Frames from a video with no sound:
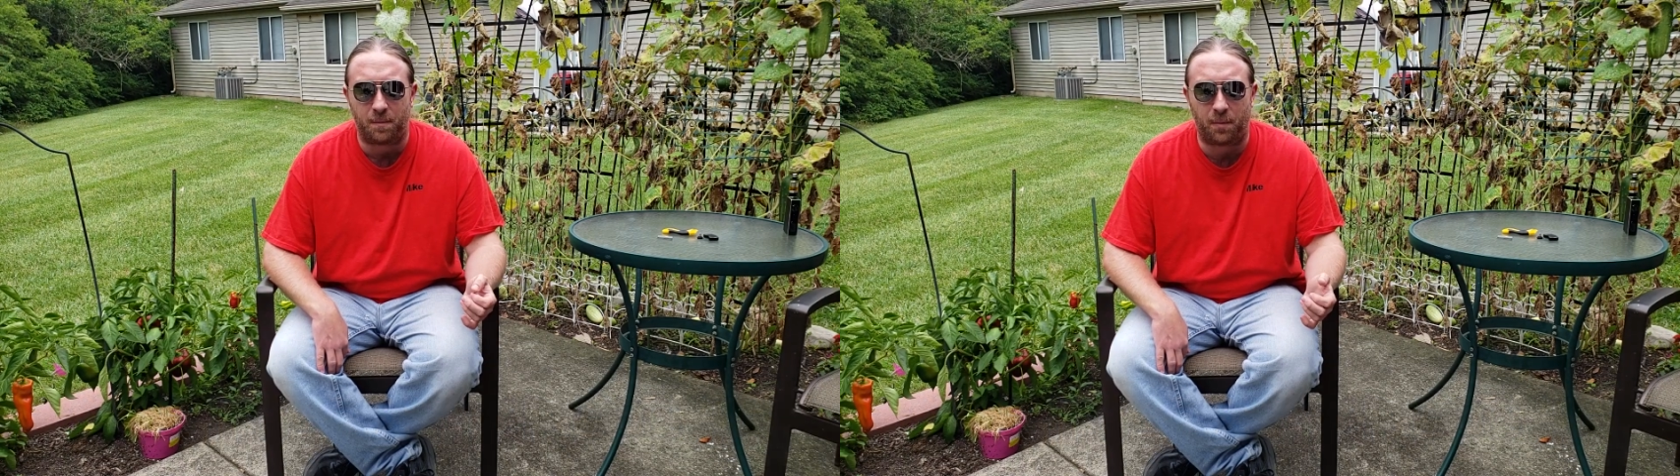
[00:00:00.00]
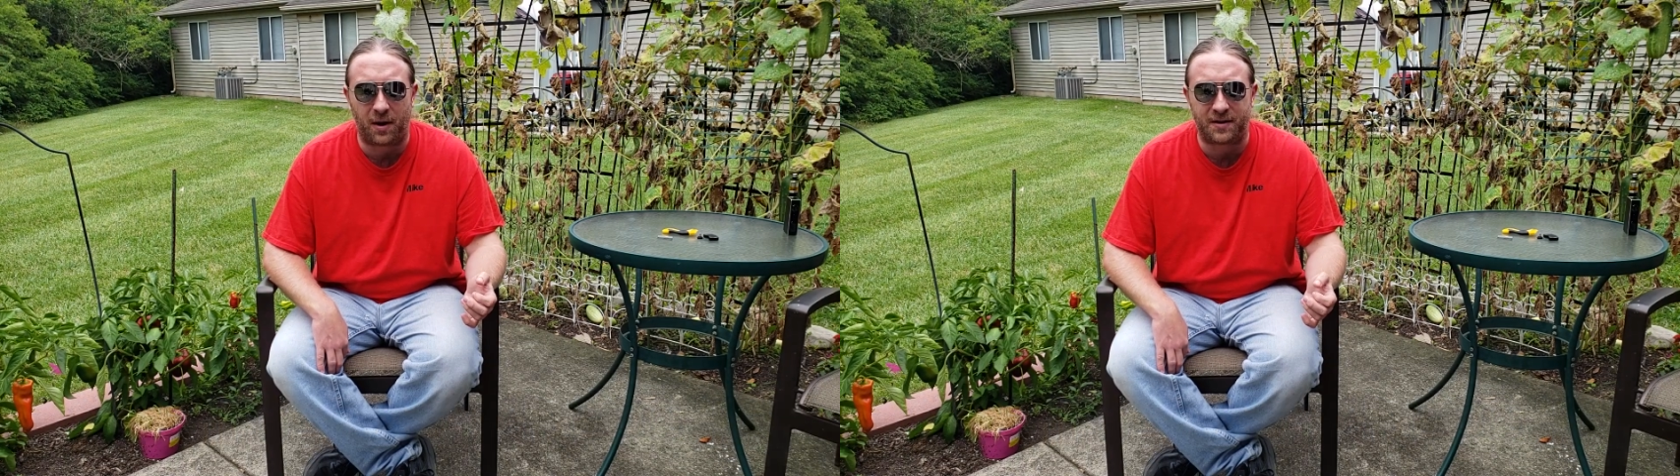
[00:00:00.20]

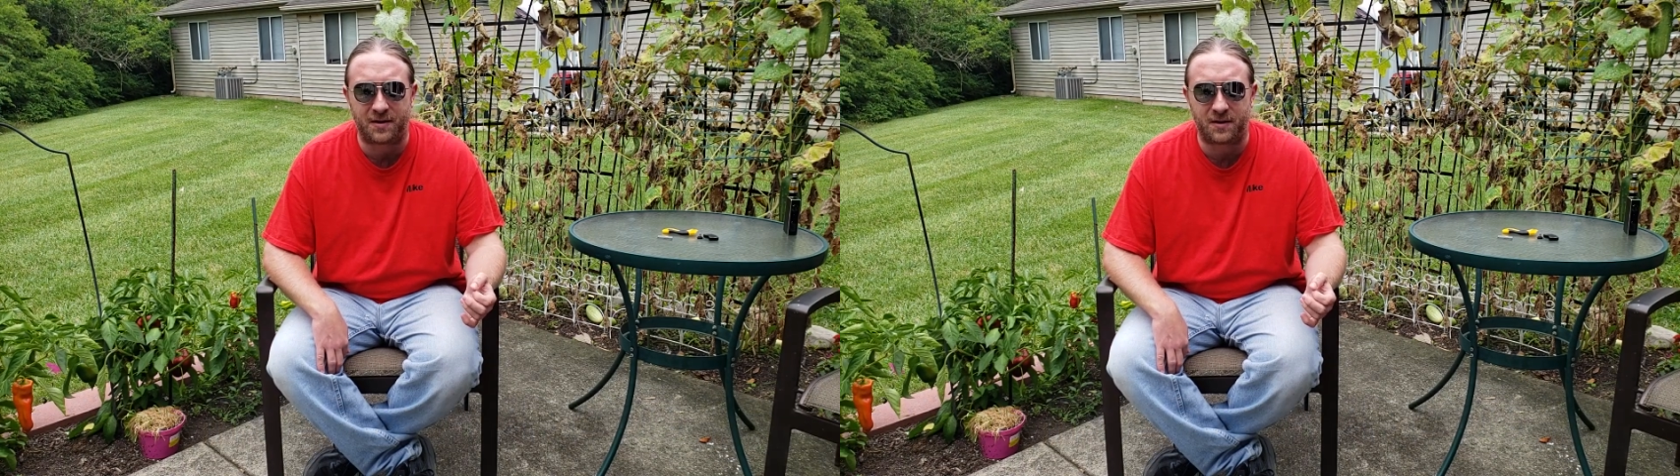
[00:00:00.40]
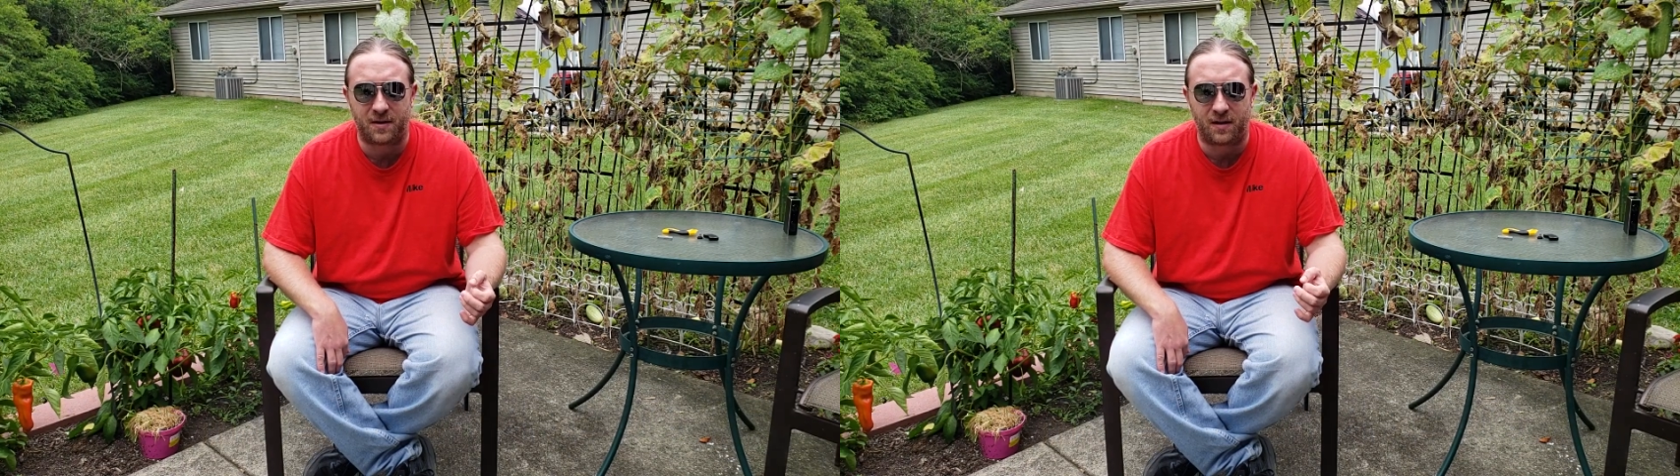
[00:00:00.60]
but
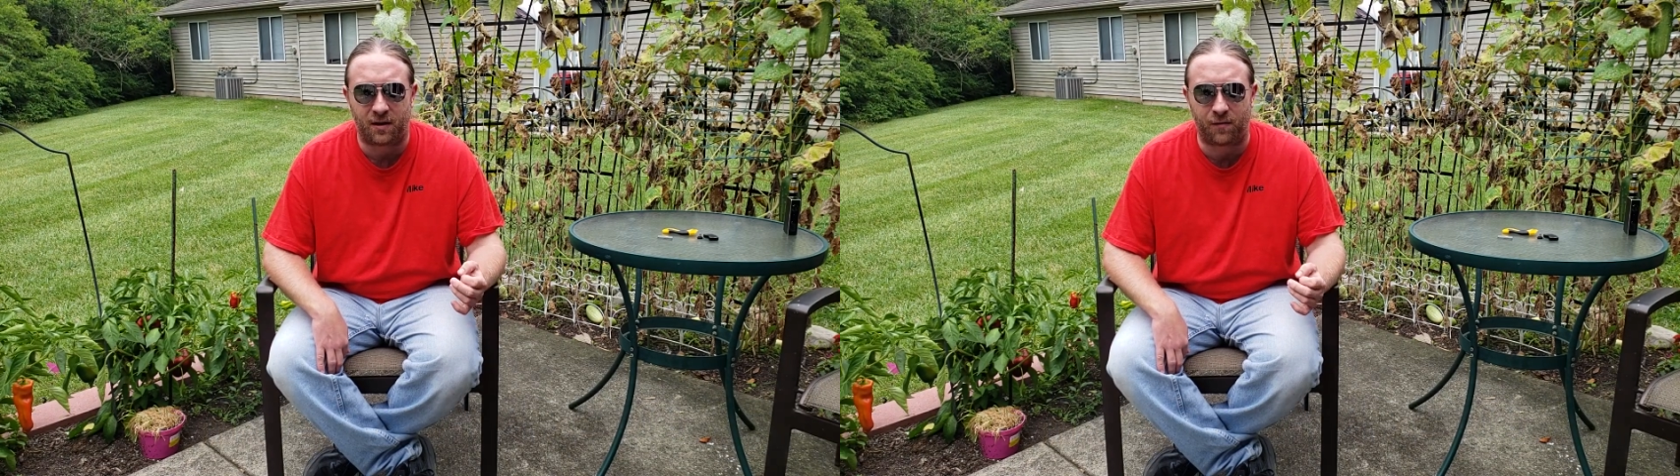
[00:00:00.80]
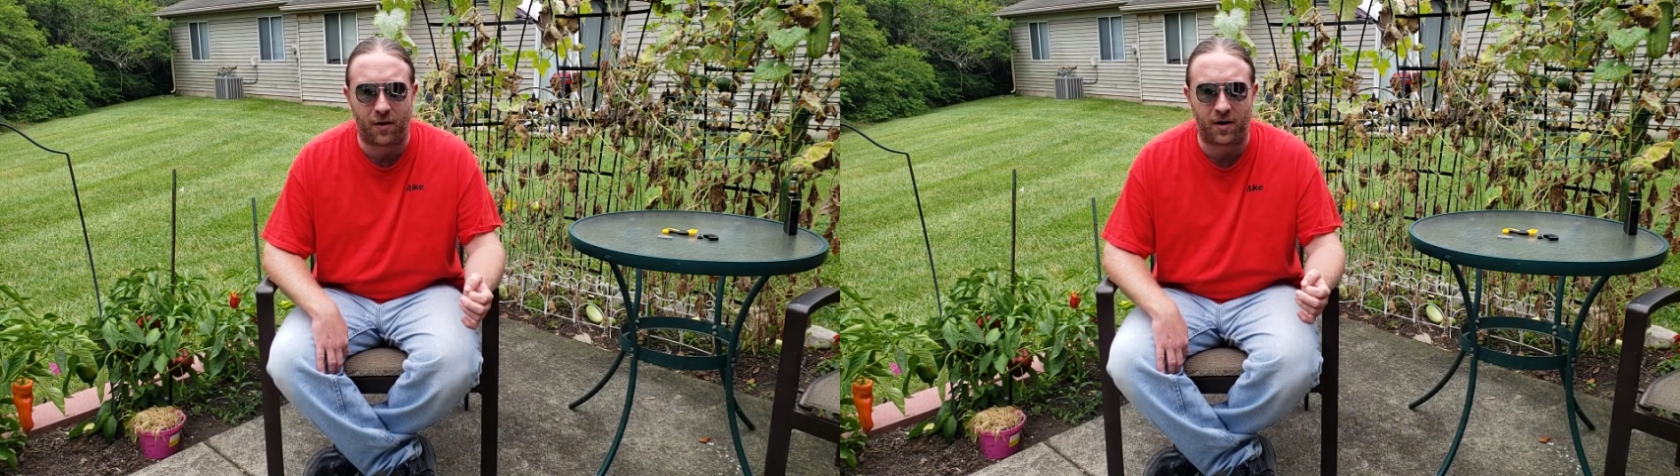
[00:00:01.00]
it's
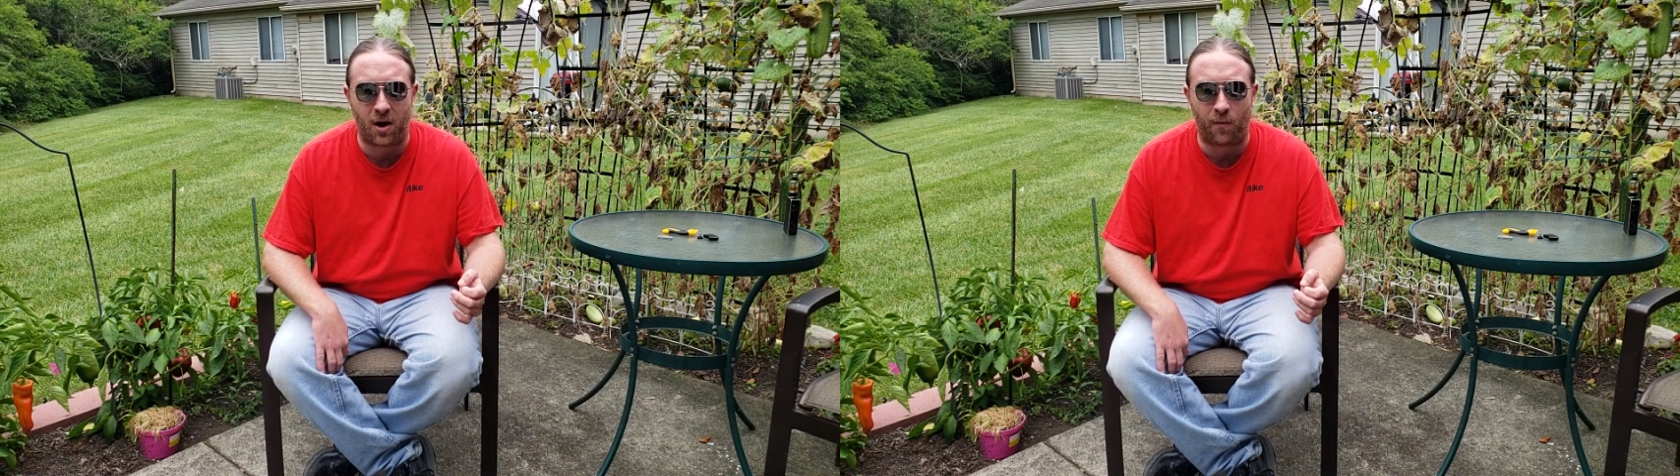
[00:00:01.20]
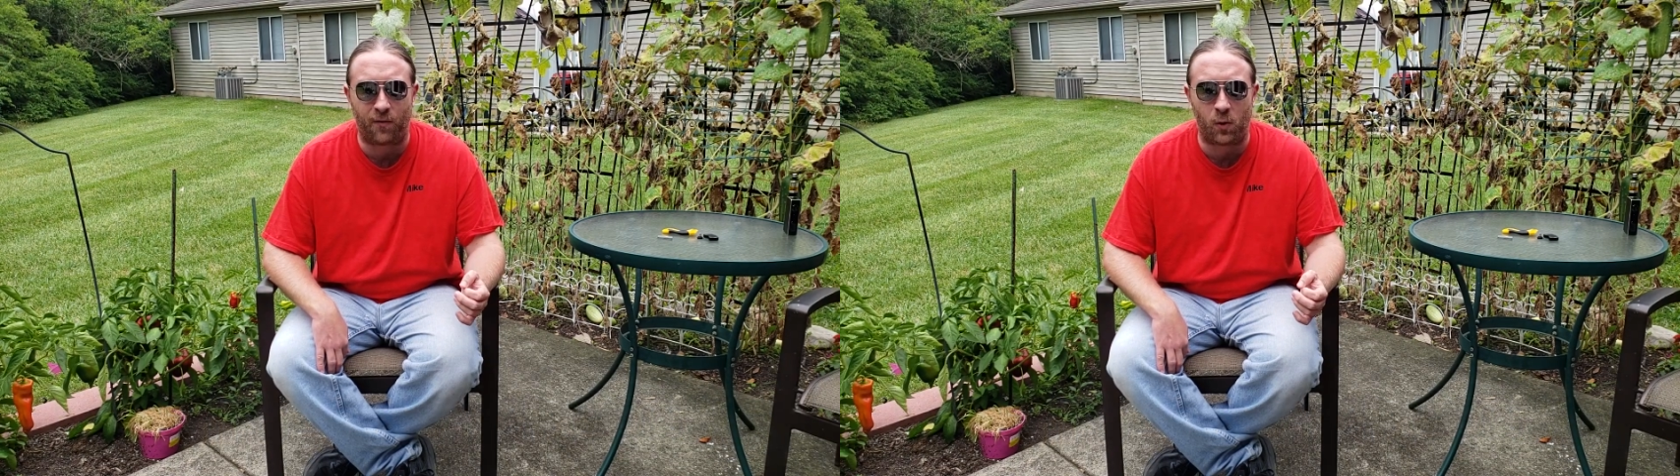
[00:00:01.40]
very
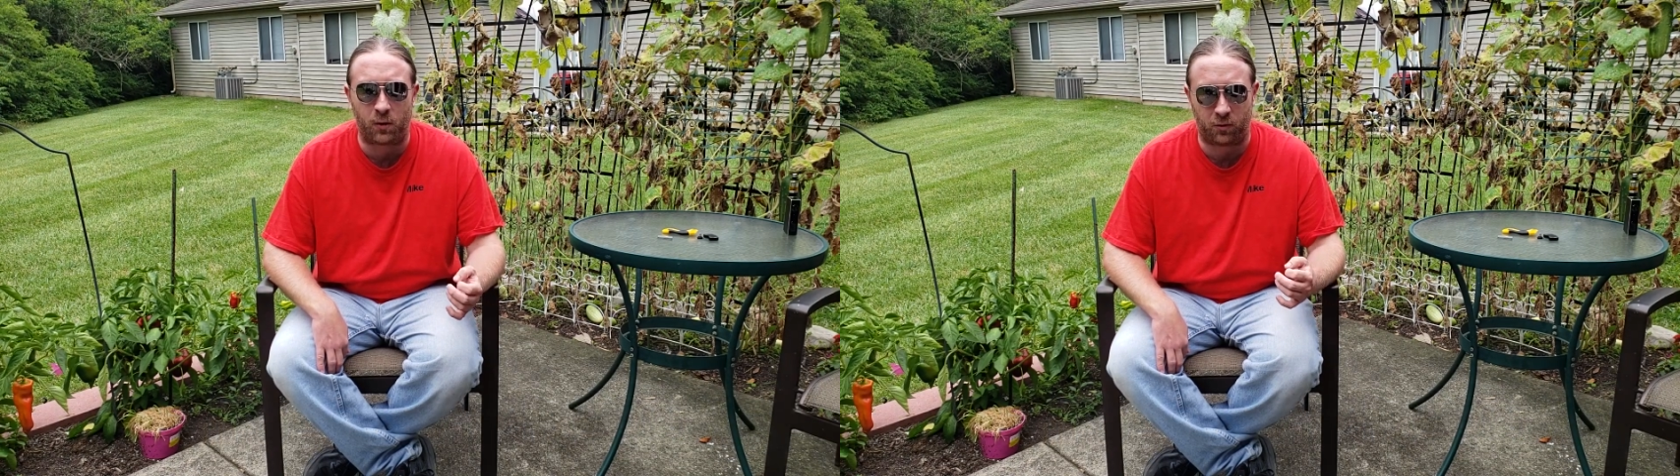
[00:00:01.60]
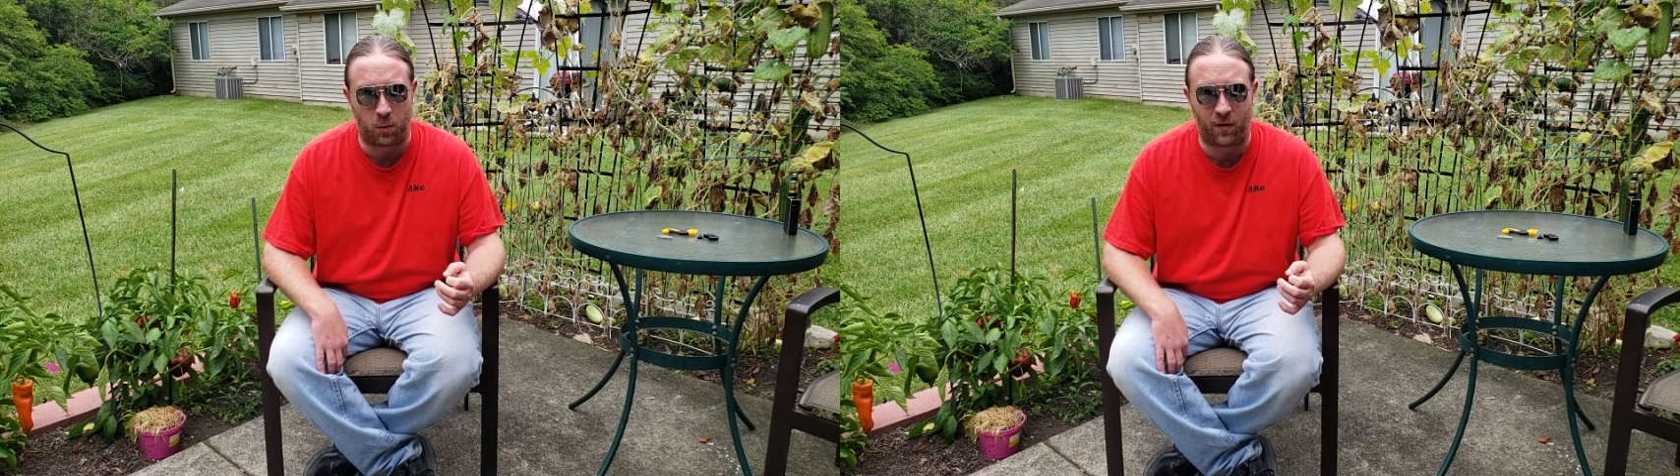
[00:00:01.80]
helpful in
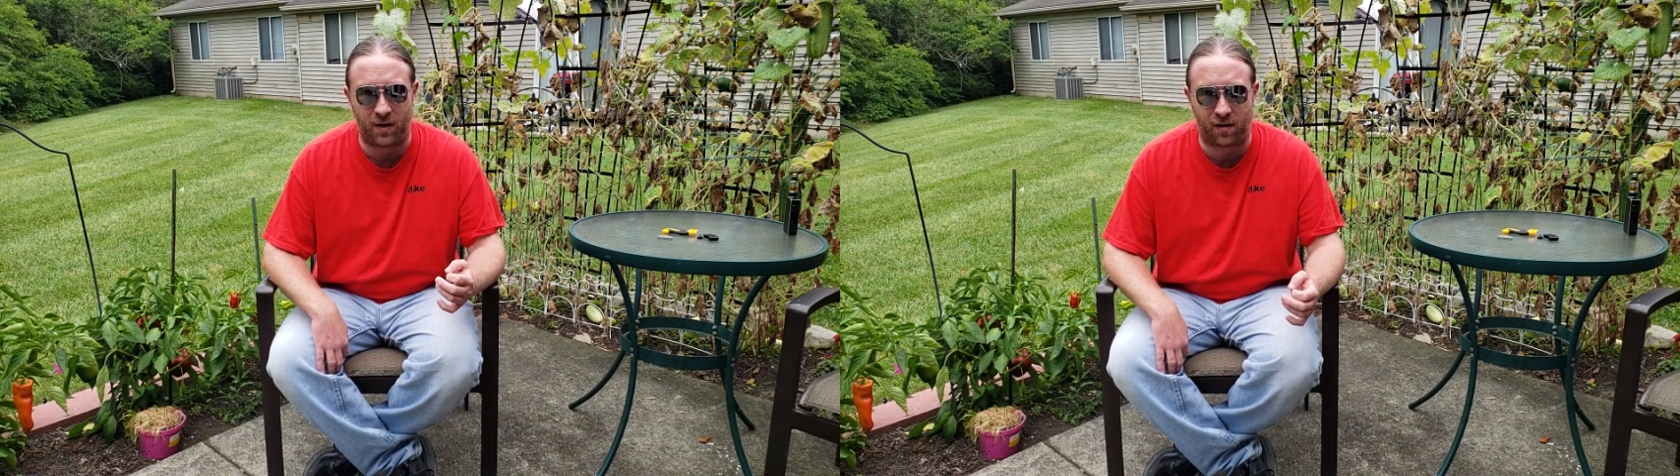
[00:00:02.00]
removing